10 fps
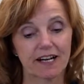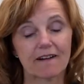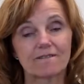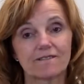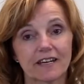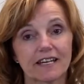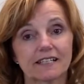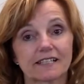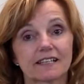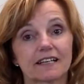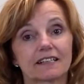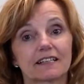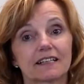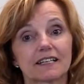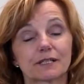Our face
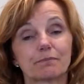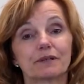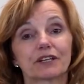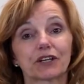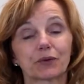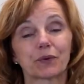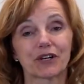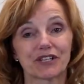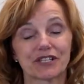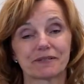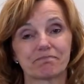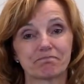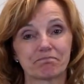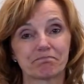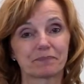is a million words.
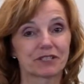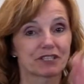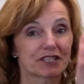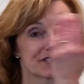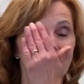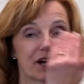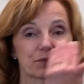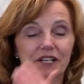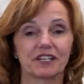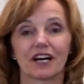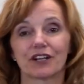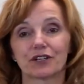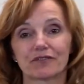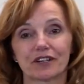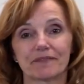It's just not written all
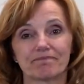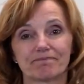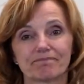over it,